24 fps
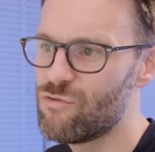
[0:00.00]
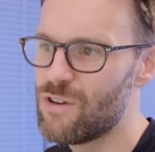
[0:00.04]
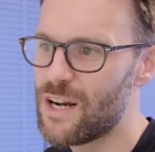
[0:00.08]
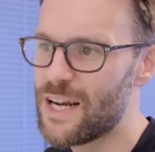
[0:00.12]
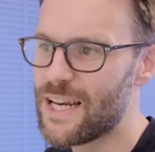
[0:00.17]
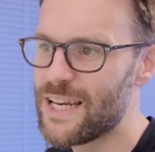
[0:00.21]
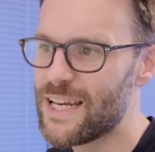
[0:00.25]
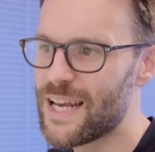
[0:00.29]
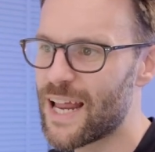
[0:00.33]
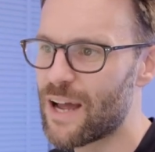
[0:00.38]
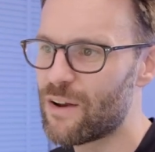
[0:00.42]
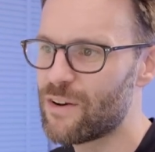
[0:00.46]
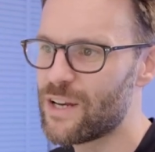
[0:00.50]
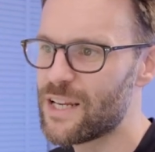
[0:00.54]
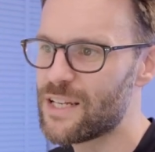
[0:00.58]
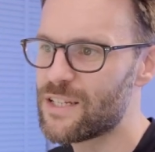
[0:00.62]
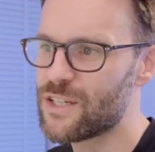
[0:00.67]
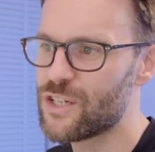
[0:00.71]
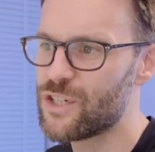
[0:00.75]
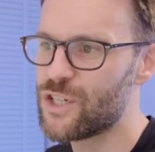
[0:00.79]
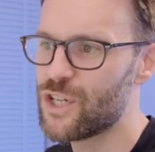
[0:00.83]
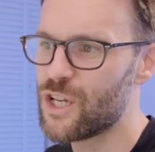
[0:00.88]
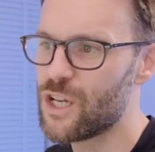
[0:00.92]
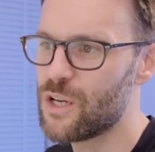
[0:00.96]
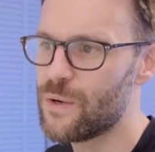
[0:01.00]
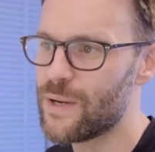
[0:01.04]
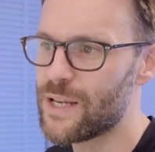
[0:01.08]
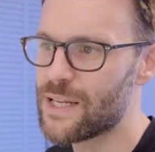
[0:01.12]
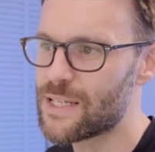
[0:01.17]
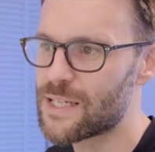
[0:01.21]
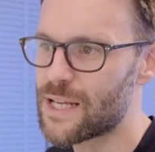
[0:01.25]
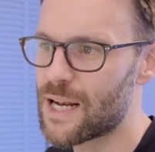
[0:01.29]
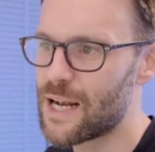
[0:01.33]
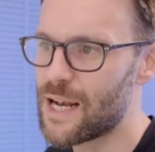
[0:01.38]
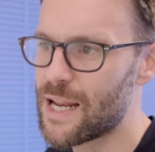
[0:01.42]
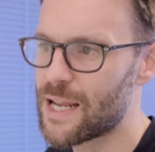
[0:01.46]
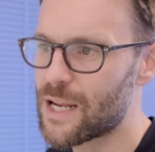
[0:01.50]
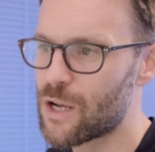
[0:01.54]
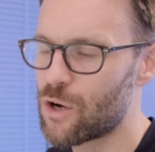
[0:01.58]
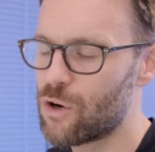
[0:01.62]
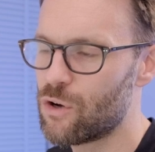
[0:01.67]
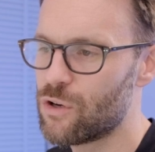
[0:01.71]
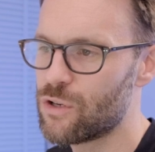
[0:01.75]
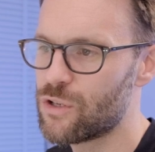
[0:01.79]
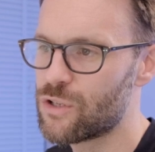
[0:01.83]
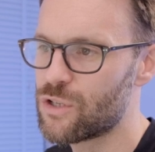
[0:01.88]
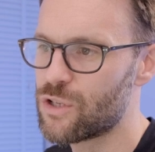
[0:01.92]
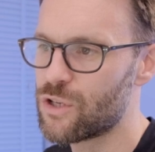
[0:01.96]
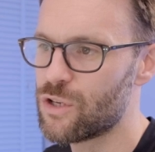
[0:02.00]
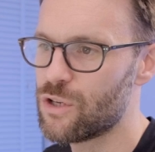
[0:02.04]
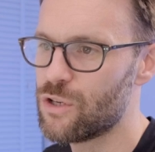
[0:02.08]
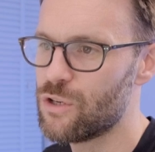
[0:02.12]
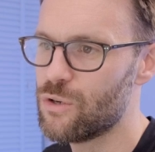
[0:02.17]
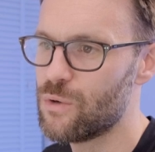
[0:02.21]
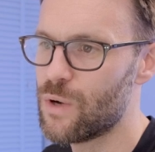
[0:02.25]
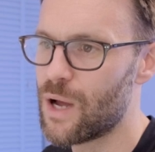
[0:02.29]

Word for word: really now need to do is click onto